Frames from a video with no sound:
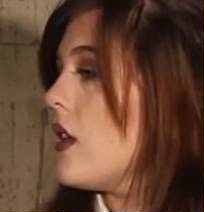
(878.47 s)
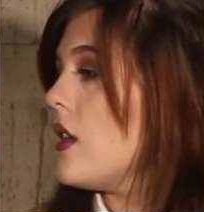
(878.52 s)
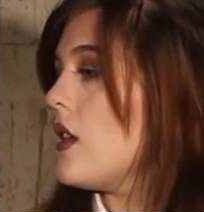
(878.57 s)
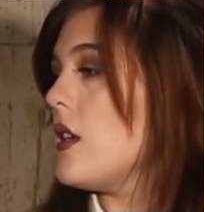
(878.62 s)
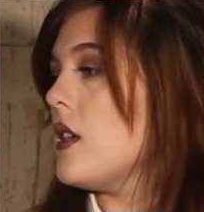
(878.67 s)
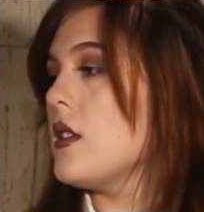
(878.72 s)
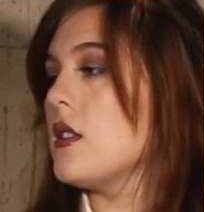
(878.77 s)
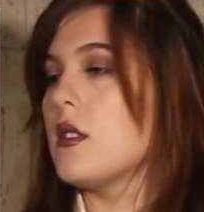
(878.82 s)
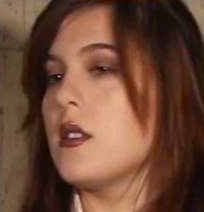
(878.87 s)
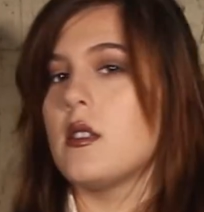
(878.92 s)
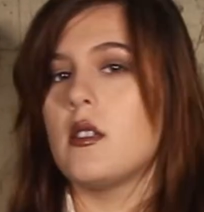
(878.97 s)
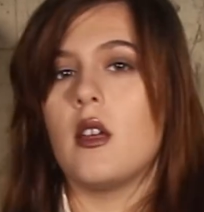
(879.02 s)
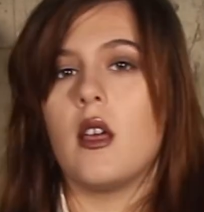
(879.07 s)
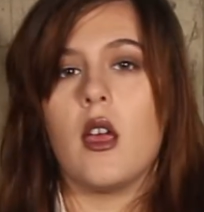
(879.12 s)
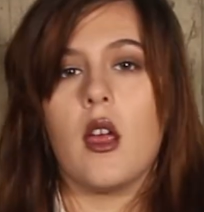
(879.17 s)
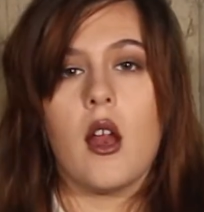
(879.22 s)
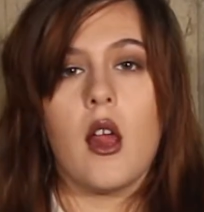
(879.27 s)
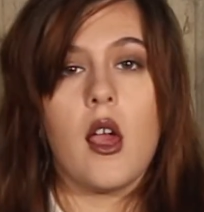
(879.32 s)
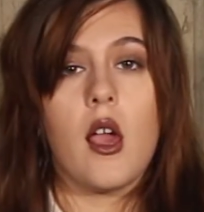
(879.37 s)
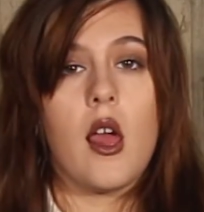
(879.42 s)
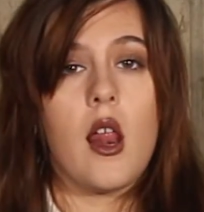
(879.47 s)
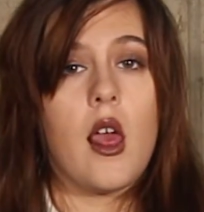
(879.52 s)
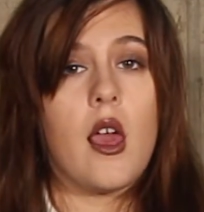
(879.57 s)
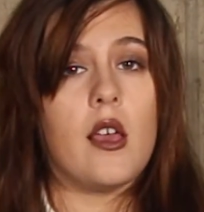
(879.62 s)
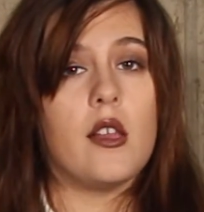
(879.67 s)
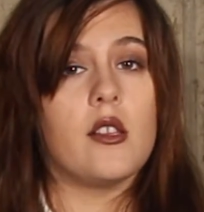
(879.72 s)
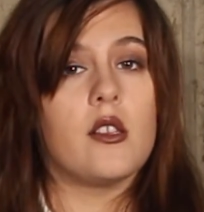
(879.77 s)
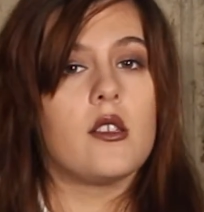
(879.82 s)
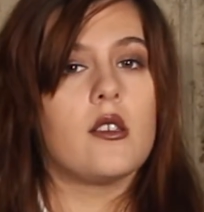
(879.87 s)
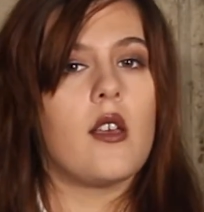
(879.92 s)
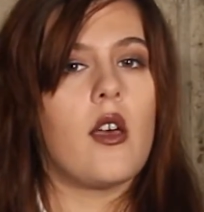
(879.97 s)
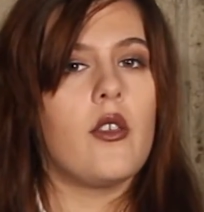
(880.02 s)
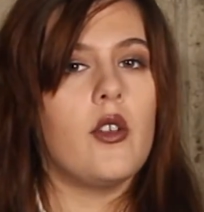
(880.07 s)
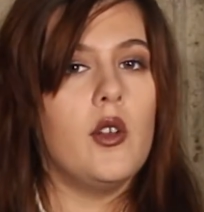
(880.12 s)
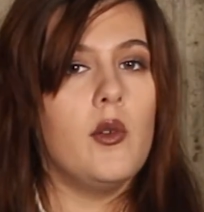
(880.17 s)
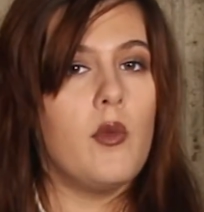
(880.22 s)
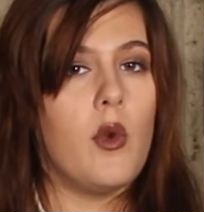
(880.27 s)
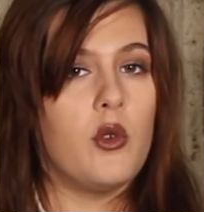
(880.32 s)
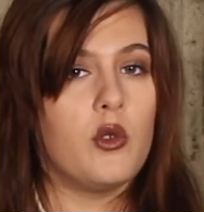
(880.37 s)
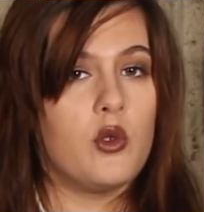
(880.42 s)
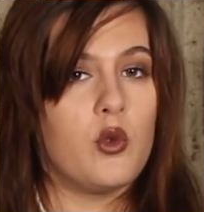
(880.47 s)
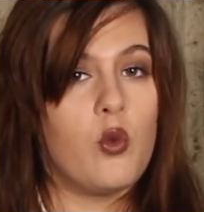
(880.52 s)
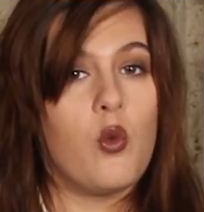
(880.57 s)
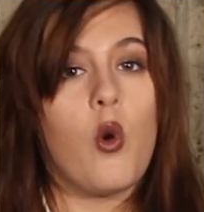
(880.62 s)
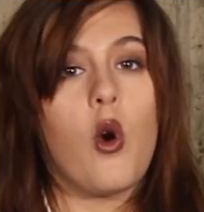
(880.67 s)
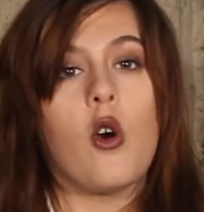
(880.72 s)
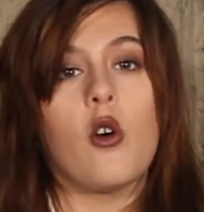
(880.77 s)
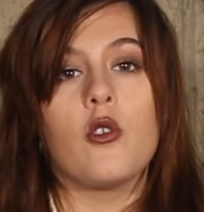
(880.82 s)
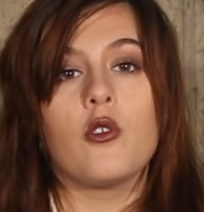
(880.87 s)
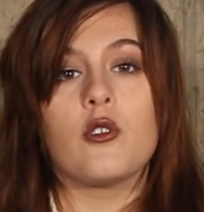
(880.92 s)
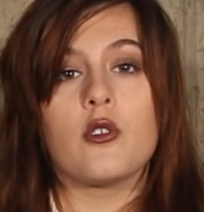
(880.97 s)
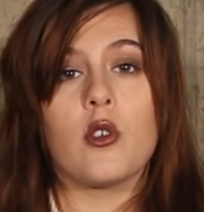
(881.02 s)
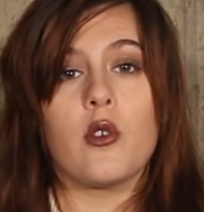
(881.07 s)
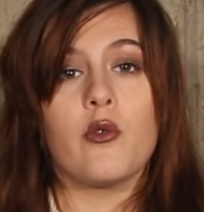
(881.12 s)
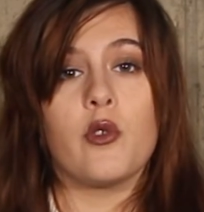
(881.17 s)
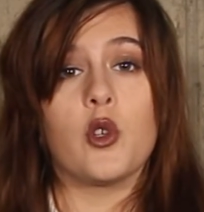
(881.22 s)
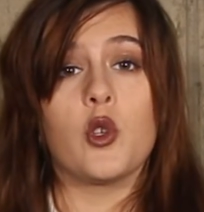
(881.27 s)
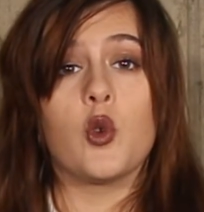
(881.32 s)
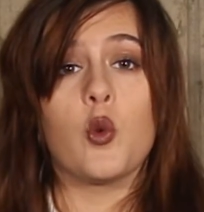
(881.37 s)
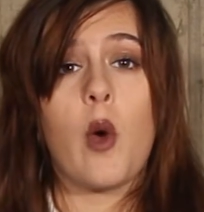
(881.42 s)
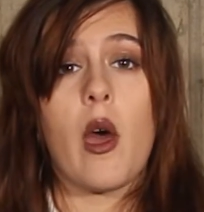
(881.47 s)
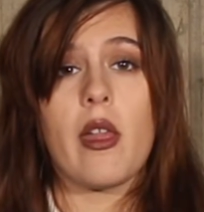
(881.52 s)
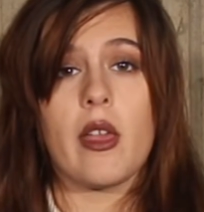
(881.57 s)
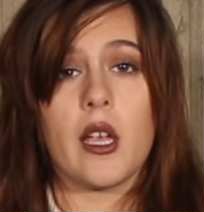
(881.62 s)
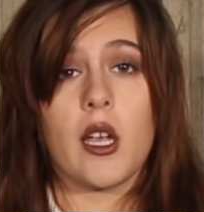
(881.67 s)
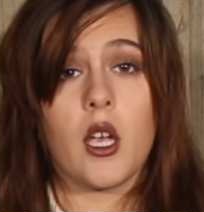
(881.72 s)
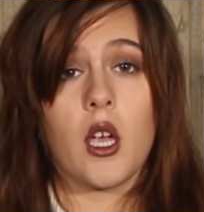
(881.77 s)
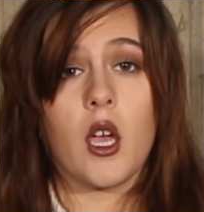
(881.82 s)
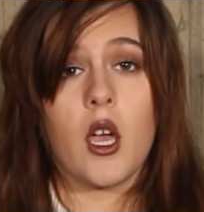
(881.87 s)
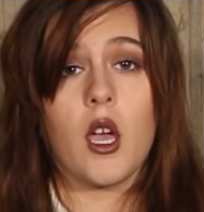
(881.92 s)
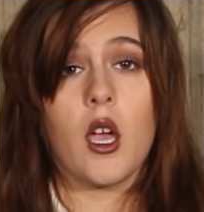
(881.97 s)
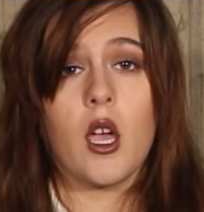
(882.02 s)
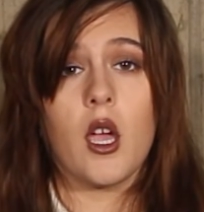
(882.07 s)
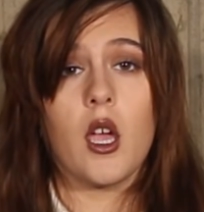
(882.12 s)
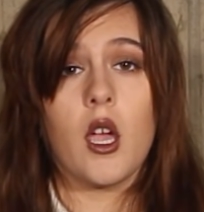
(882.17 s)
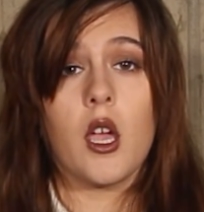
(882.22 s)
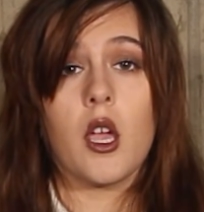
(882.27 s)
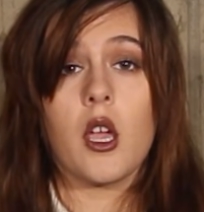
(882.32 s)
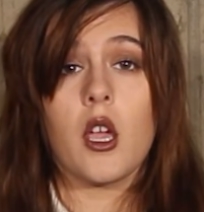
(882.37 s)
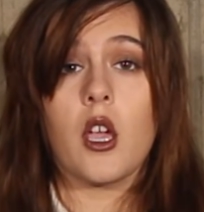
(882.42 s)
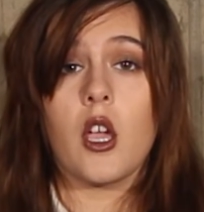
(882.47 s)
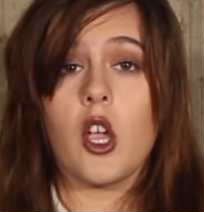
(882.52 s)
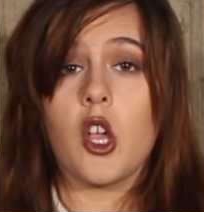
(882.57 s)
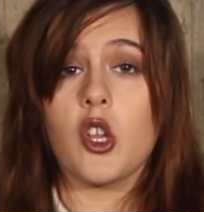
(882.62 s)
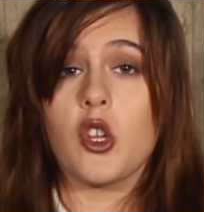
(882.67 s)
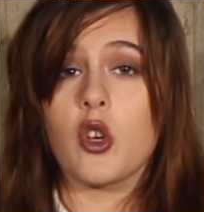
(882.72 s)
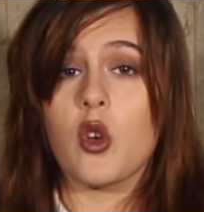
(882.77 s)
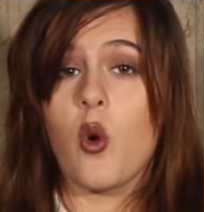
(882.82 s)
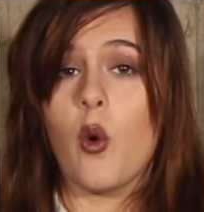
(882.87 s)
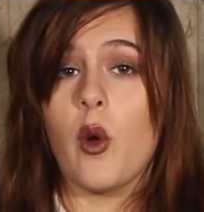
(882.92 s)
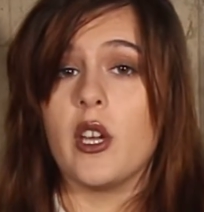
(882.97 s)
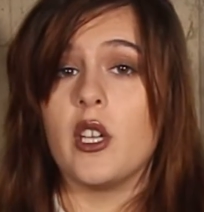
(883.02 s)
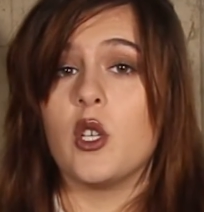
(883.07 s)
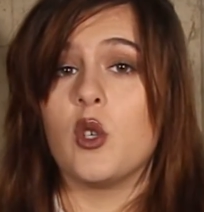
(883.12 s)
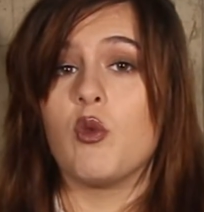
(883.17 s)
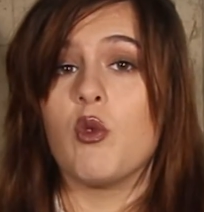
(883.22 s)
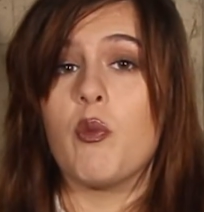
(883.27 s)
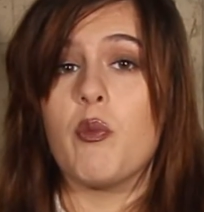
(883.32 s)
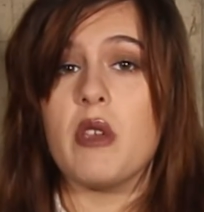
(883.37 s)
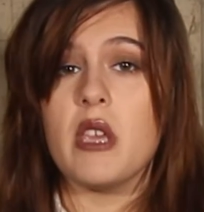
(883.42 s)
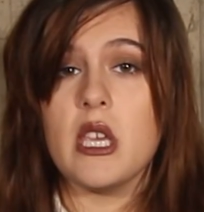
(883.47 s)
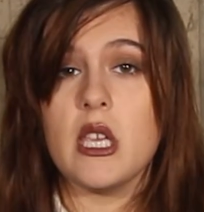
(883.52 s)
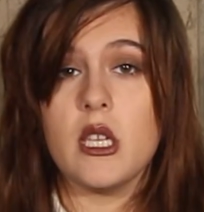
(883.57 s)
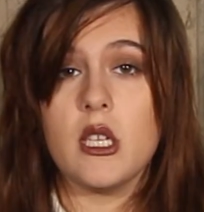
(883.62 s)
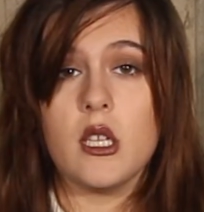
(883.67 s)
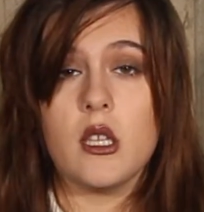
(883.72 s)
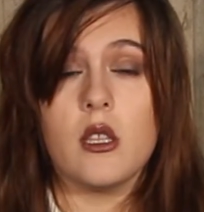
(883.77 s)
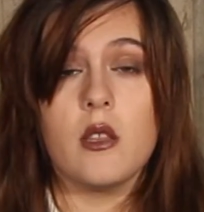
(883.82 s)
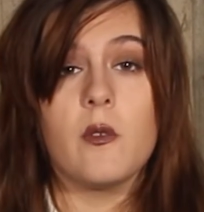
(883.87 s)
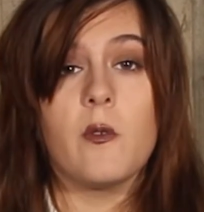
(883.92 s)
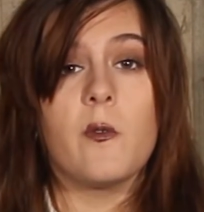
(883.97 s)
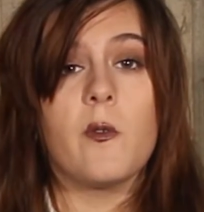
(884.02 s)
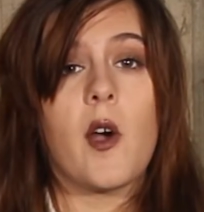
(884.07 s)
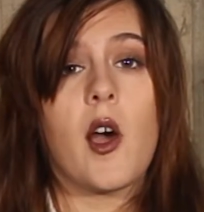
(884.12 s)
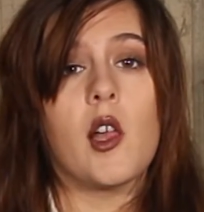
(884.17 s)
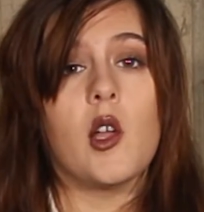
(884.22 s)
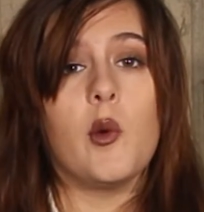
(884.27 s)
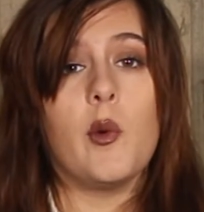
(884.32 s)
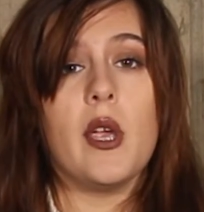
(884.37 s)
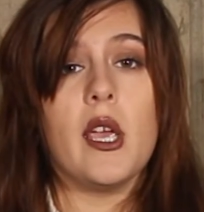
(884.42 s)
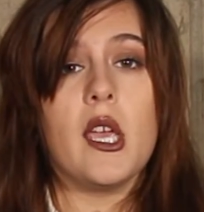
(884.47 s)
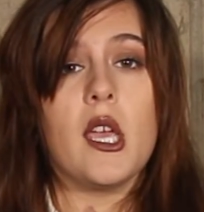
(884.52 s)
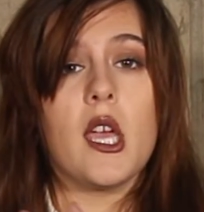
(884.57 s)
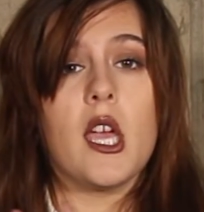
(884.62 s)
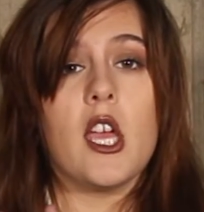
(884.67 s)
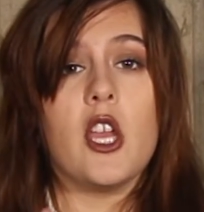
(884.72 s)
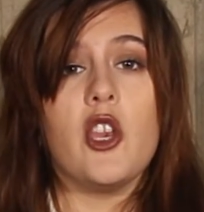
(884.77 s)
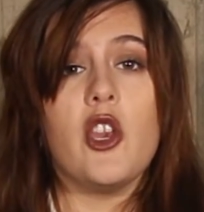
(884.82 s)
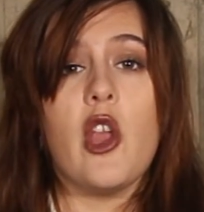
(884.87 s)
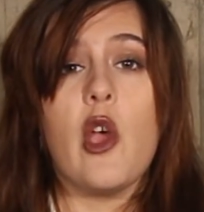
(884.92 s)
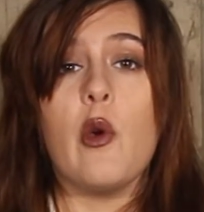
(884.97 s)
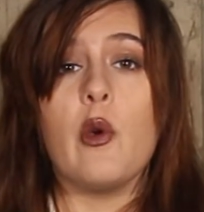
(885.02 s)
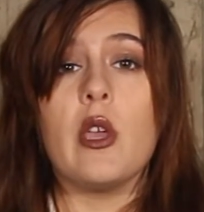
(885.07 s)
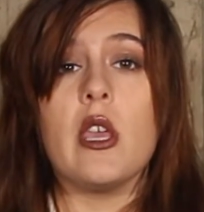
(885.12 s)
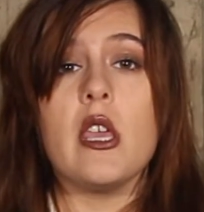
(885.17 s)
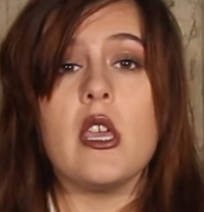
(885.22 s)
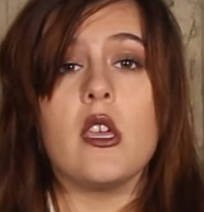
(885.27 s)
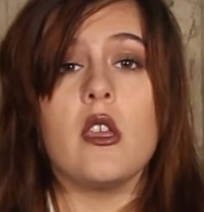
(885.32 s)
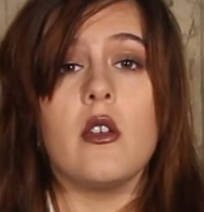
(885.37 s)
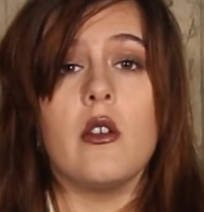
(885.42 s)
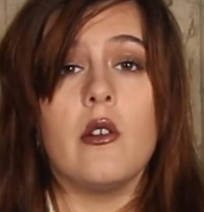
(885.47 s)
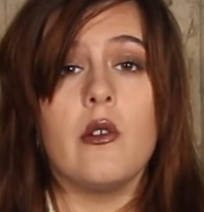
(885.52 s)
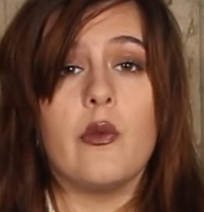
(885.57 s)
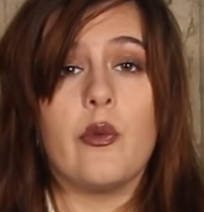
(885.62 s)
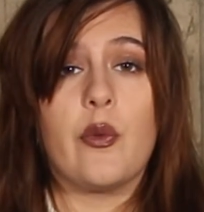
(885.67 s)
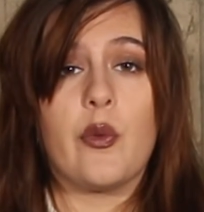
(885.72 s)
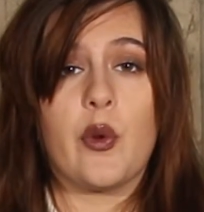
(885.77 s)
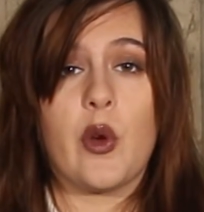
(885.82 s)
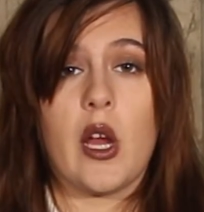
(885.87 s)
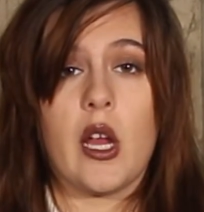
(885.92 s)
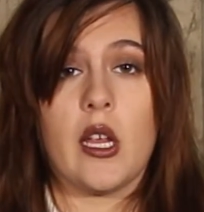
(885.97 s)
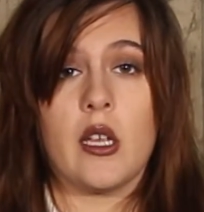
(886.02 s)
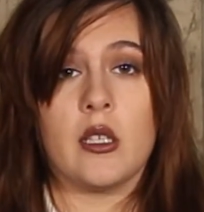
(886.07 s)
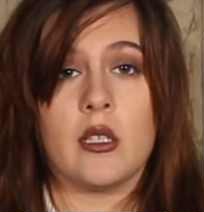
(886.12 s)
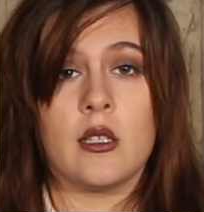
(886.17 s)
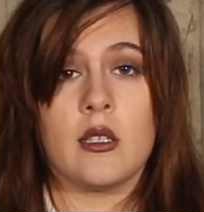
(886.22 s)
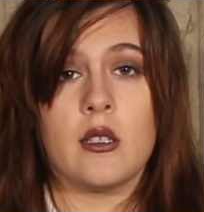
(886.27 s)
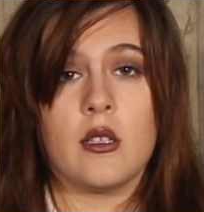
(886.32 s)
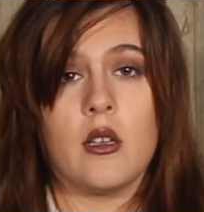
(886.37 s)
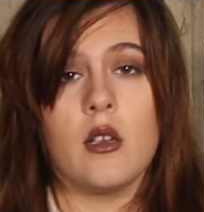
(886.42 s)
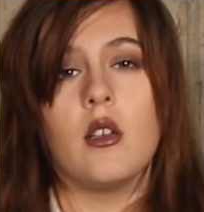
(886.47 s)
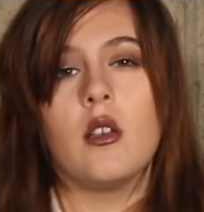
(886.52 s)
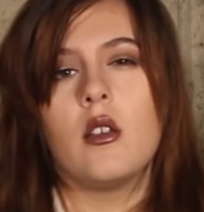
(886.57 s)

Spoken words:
east, and southernmost walls of your dwelling, and you're going to repeat the following Enochian phrase.